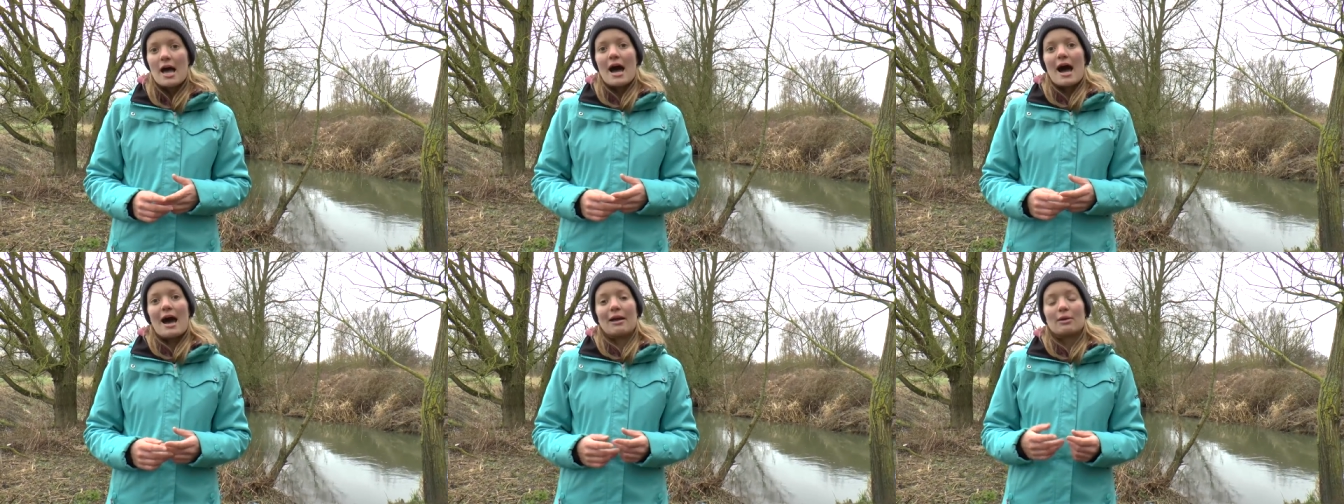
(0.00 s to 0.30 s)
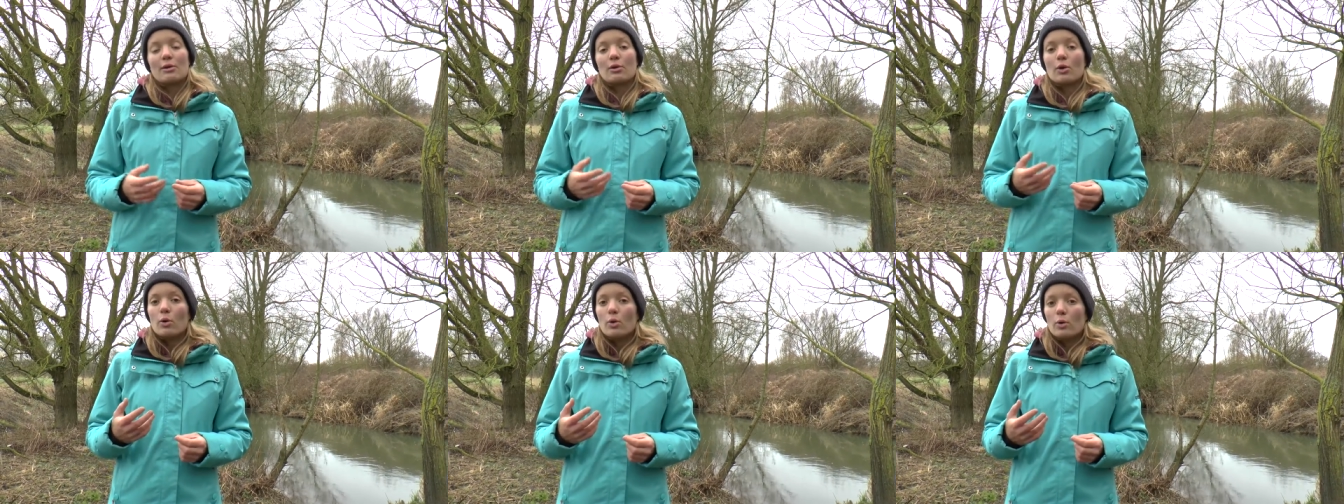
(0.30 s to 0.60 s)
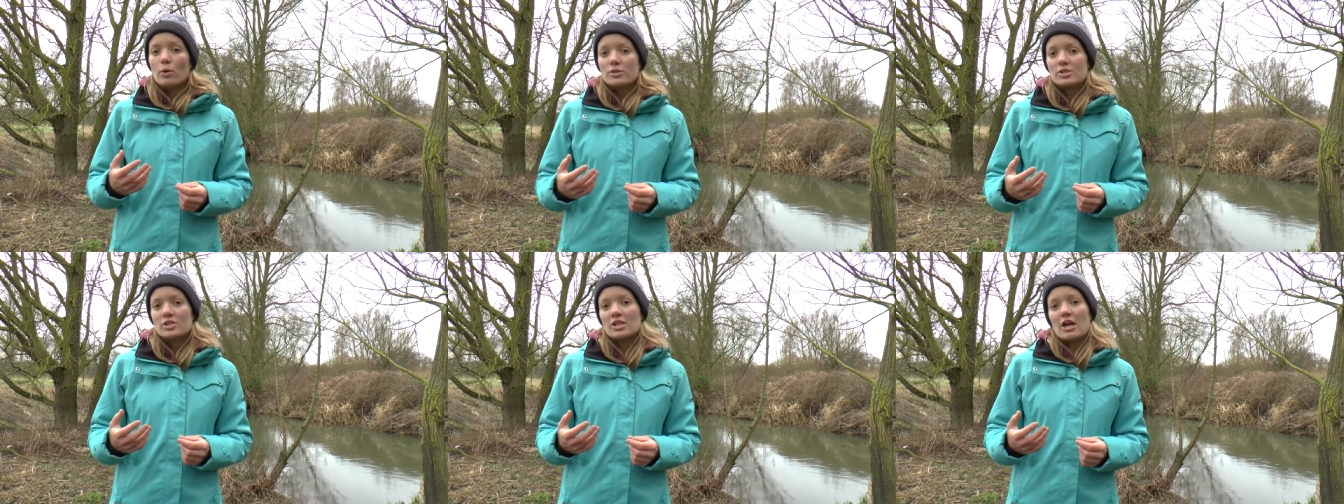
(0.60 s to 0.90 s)
And it will
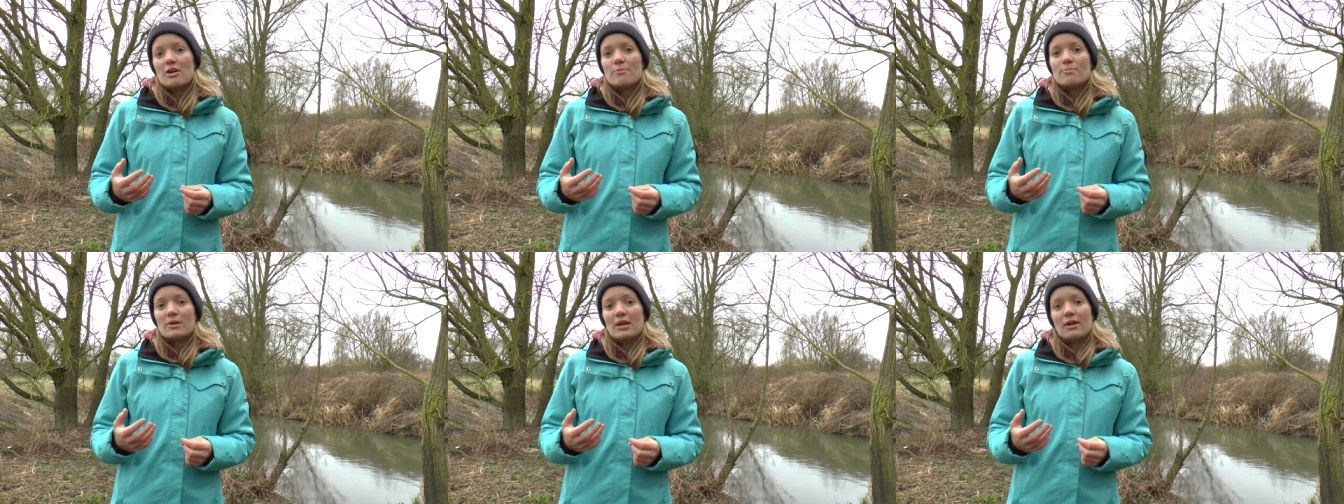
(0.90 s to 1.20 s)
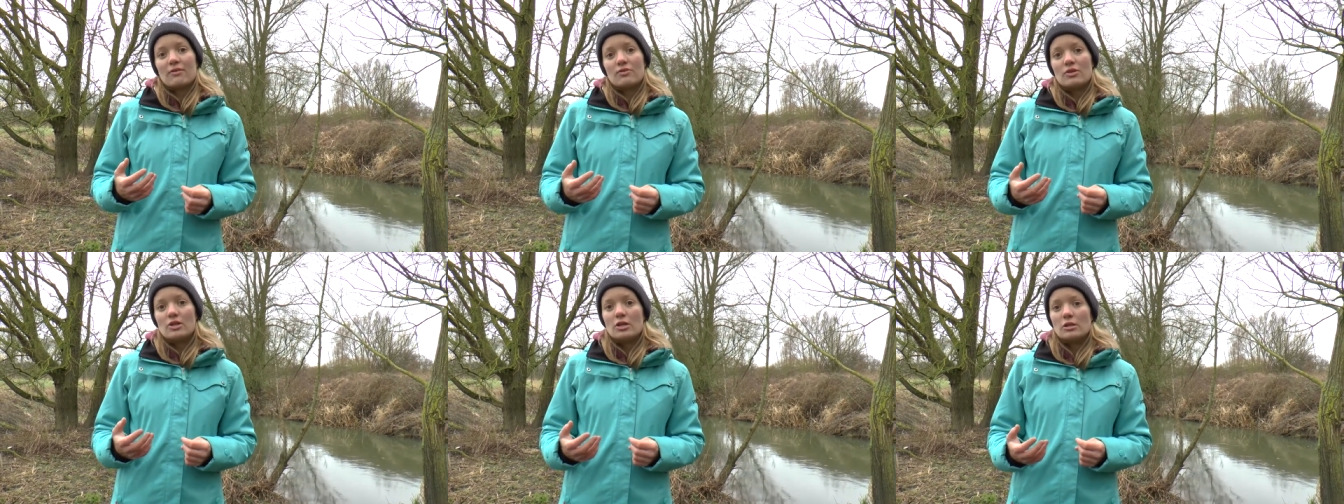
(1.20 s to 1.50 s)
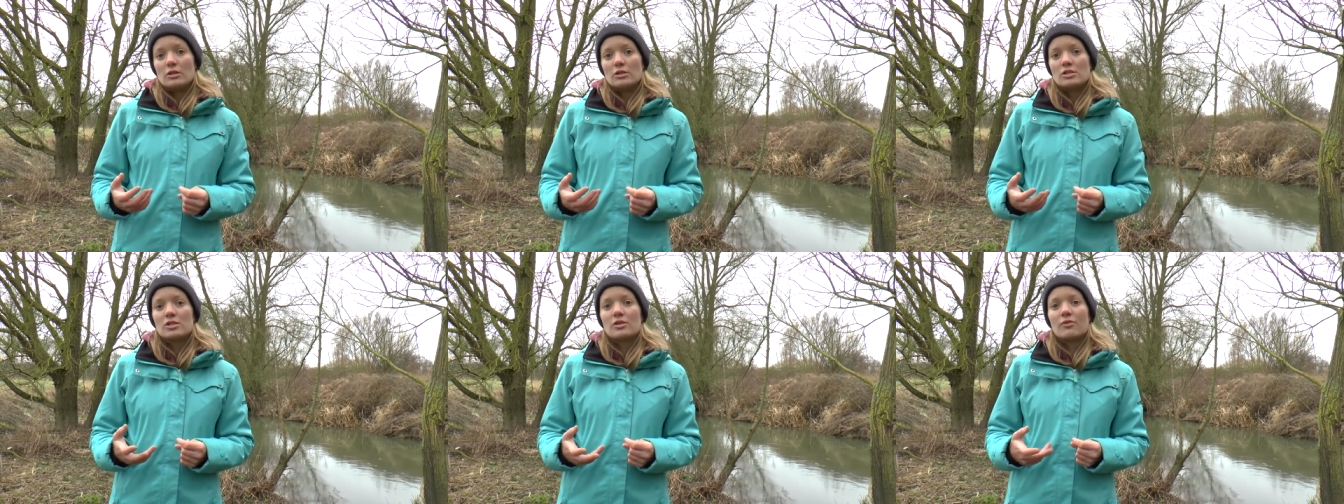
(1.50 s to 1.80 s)
also be of
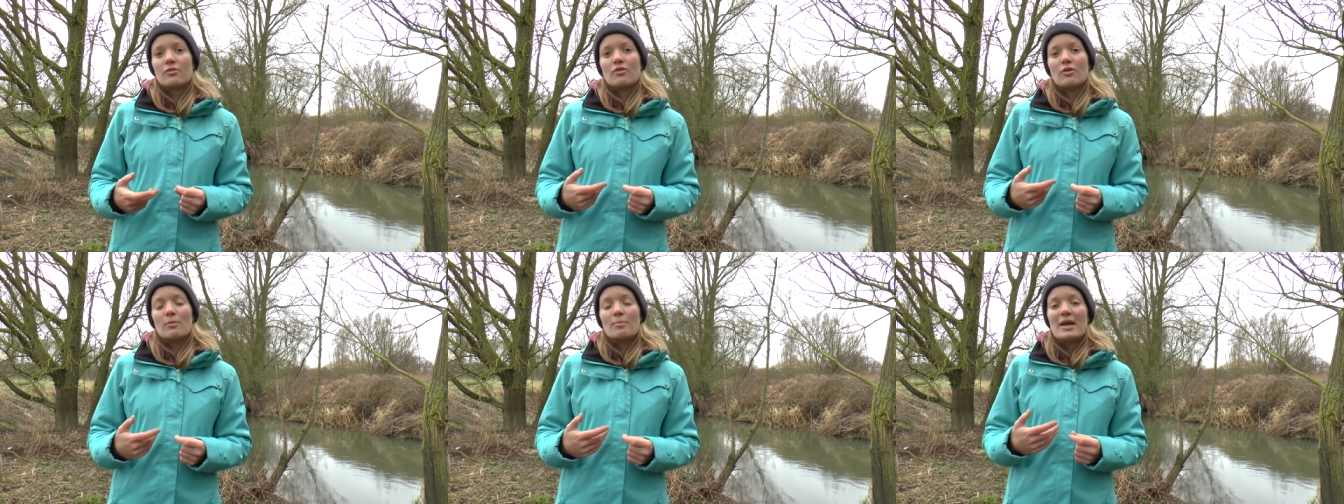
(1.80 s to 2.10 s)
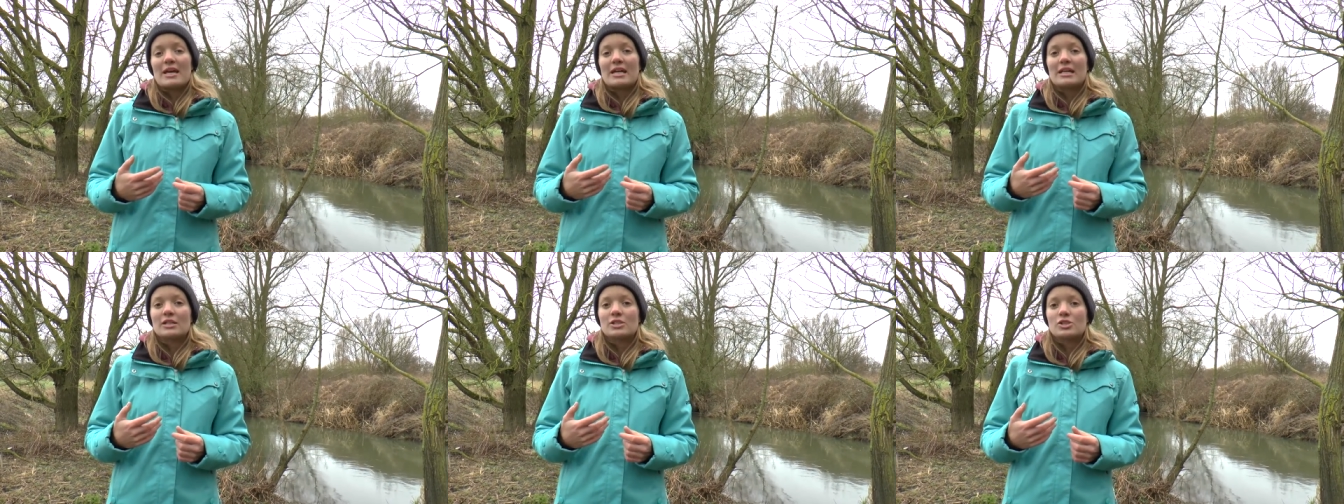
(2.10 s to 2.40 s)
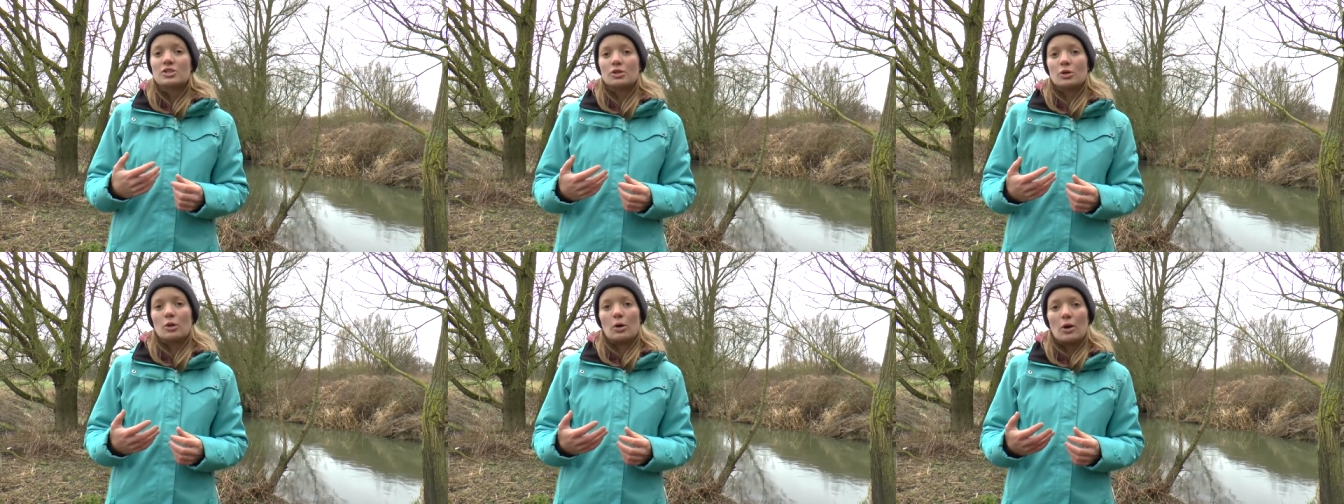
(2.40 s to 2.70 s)
use for making
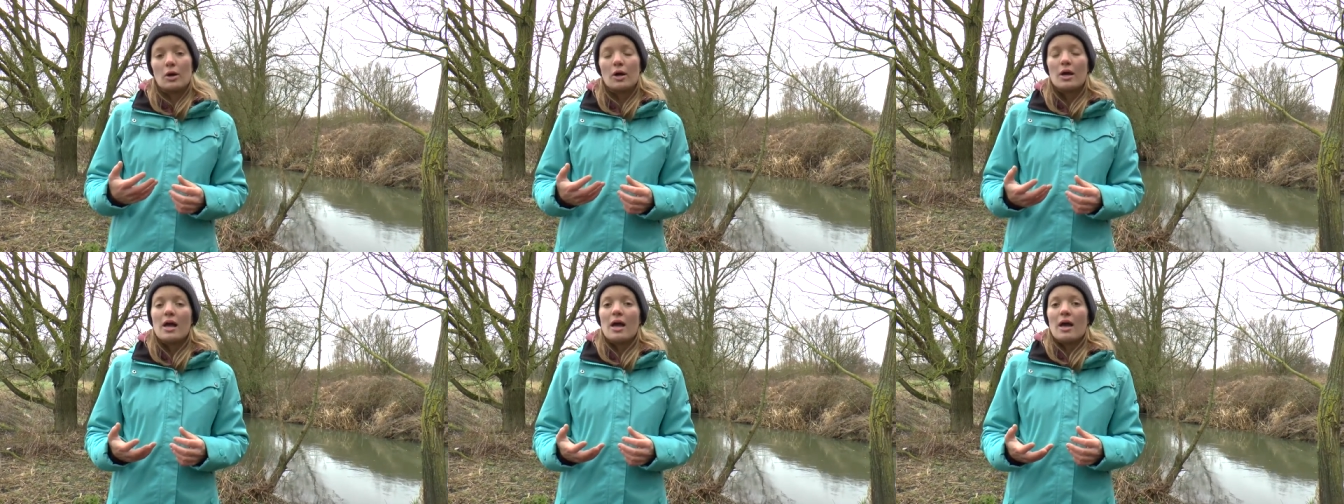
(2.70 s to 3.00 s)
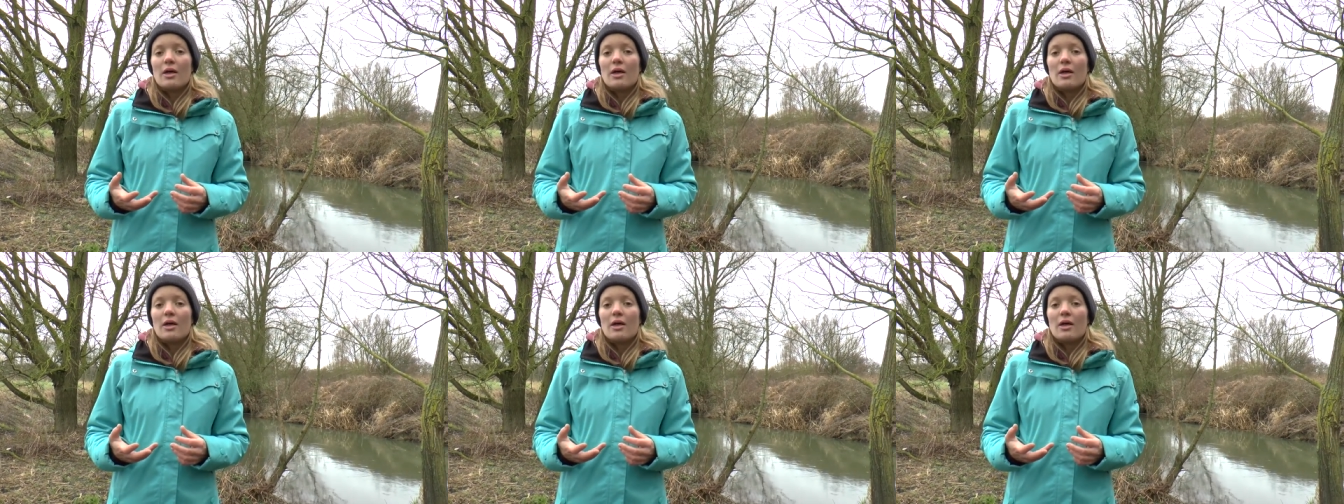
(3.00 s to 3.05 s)
sure